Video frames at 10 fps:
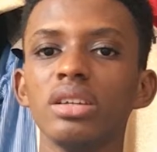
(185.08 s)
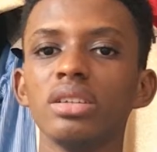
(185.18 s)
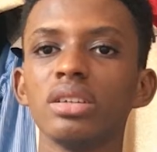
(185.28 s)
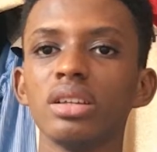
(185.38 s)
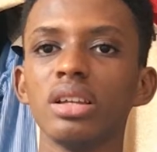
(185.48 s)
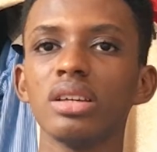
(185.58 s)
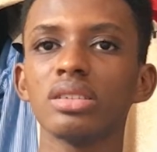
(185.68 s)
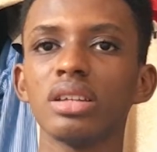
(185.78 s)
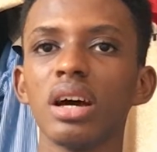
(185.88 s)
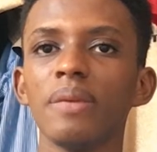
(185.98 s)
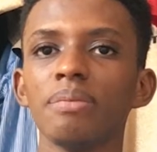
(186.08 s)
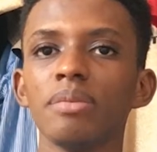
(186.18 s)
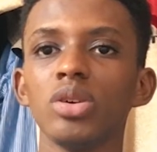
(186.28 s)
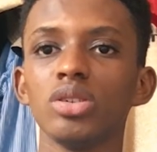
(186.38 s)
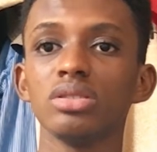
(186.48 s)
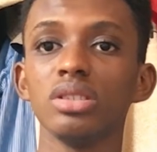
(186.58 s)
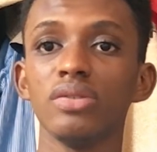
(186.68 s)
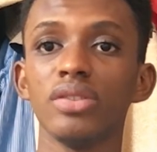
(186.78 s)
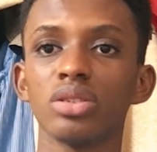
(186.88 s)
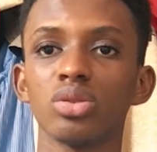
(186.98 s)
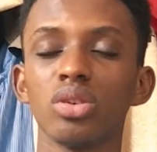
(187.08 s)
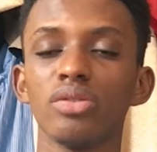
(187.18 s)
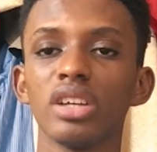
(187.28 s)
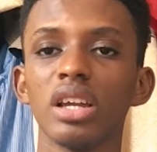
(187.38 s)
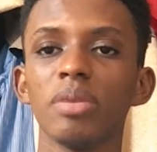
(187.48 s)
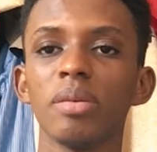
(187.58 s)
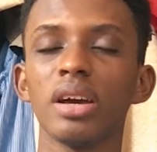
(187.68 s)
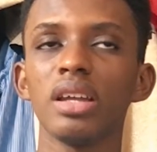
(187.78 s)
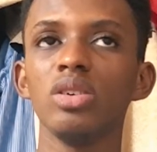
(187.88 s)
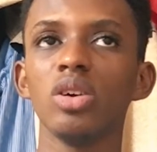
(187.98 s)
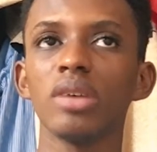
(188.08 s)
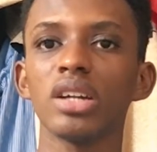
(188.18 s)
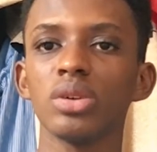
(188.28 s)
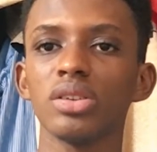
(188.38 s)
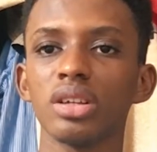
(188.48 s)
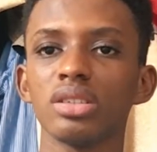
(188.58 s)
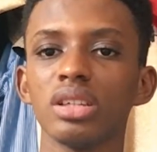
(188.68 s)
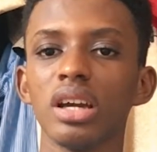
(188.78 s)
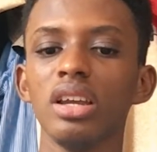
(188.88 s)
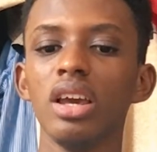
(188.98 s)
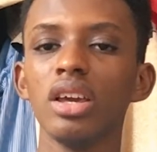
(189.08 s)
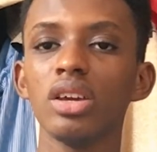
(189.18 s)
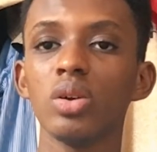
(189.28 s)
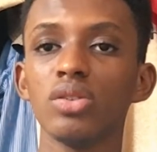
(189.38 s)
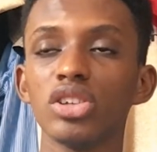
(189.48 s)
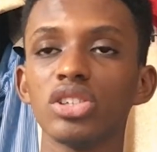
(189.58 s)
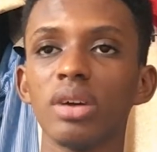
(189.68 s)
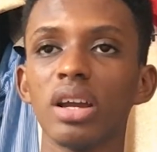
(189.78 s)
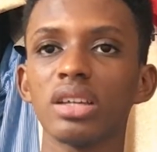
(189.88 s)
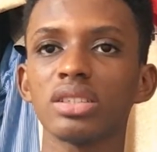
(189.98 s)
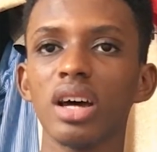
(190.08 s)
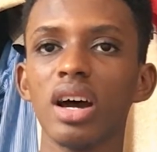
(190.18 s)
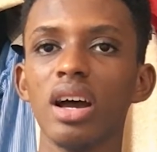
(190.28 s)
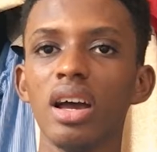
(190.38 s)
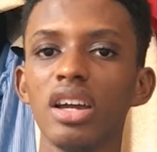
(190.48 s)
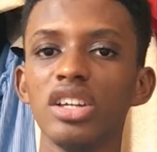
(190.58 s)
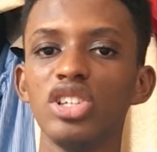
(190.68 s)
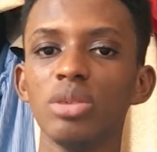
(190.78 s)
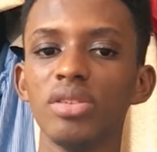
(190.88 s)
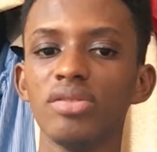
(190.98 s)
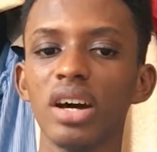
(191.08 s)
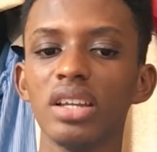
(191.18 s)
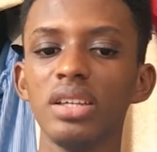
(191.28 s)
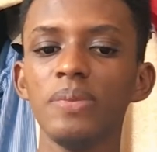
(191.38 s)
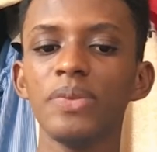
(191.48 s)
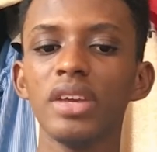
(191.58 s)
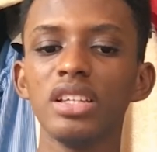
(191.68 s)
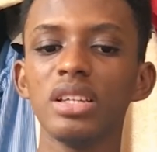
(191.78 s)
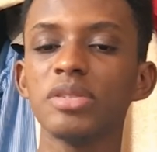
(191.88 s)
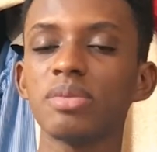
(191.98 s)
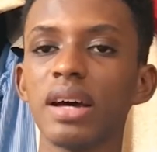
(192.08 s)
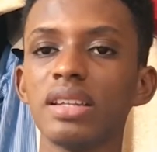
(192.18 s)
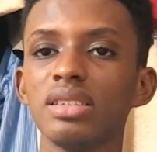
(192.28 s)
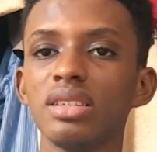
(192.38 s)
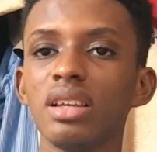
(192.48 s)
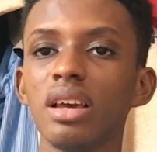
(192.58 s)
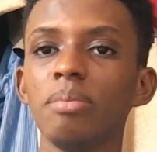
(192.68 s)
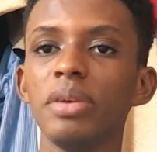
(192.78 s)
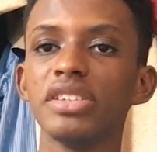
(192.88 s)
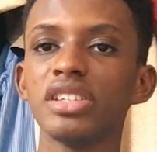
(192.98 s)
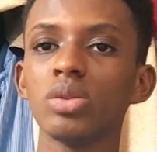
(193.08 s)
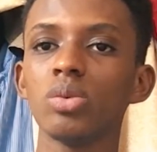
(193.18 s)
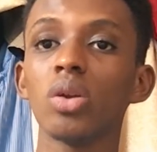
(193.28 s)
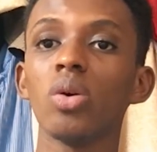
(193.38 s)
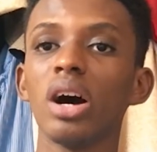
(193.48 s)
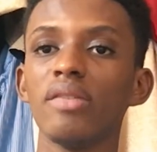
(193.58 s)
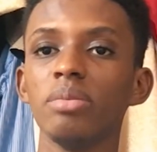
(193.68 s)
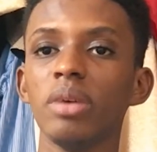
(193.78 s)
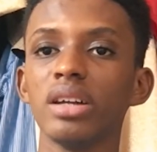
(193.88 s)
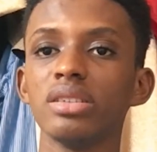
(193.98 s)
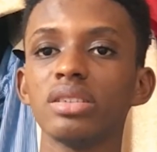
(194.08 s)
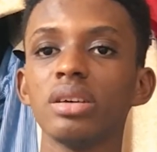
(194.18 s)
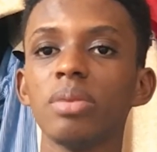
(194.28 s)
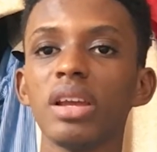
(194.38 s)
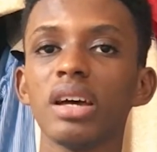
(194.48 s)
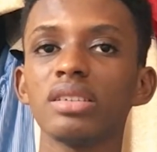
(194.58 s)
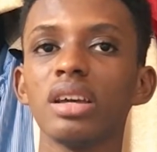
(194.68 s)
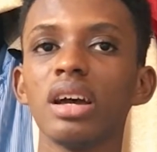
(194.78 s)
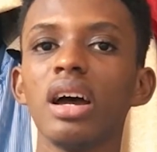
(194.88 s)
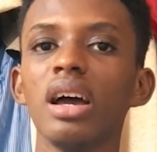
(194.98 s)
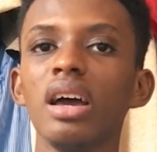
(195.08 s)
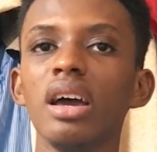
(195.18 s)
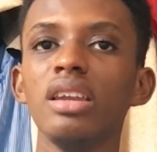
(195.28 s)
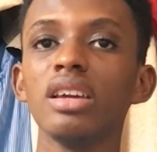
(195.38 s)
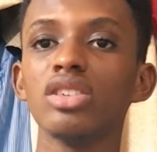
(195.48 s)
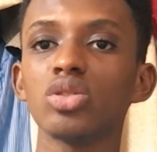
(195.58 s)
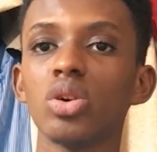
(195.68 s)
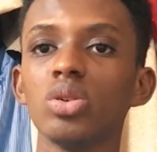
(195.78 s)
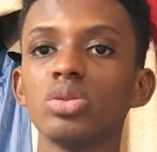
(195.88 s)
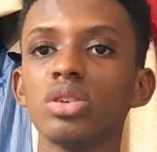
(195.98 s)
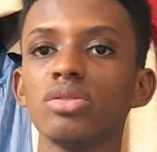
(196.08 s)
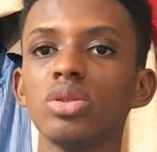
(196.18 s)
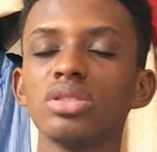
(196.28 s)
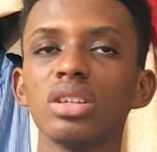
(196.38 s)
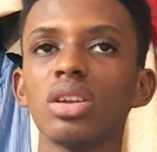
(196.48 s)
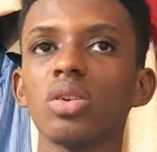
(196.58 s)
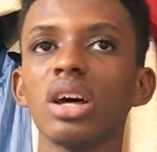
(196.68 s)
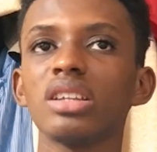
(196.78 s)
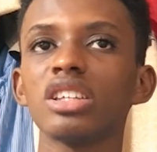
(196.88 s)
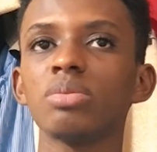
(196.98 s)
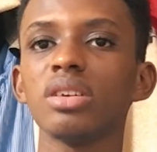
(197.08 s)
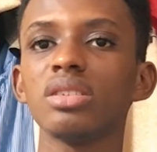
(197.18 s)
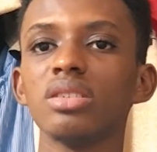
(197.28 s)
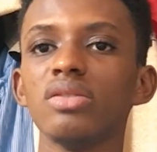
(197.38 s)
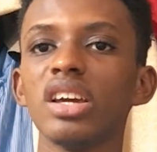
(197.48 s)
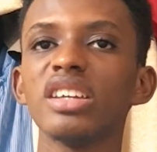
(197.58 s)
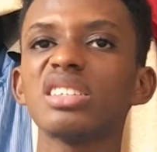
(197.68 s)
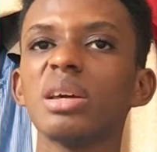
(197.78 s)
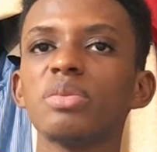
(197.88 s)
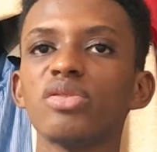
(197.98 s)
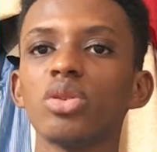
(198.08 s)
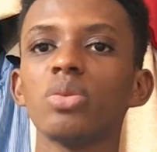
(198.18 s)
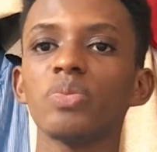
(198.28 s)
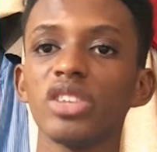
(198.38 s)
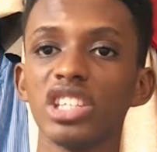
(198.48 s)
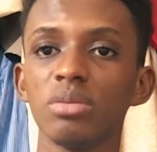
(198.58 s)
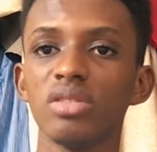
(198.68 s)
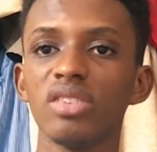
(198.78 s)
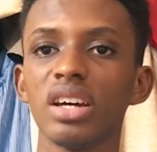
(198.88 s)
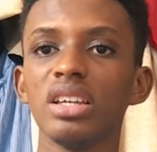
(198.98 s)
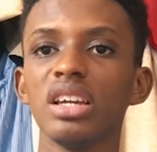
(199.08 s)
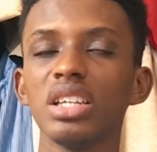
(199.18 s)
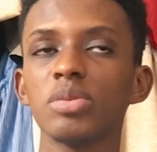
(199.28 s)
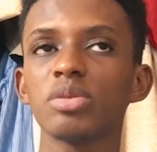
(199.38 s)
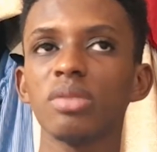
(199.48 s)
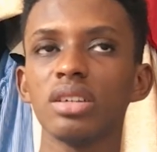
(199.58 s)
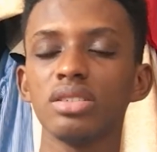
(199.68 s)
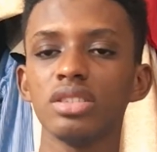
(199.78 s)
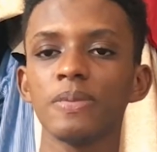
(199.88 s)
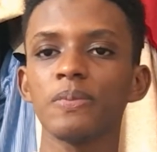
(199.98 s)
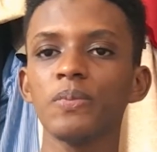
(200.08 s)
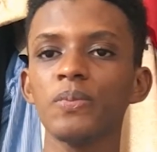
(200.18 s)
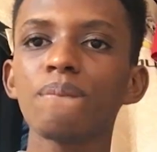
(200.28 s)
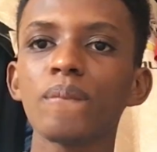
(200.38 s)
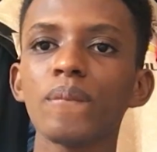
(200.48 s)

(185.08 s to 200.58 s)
and Leicester, because they face off in the Premier League on Match Week 39, you can go for Ismail Assar, Jamie Vardy, James Maddison, Ben Chilwell, or Harvey Barnes. Them players there, they can score loads of goals and they're not that expensive, except for Jamie Vardy and James Maddison.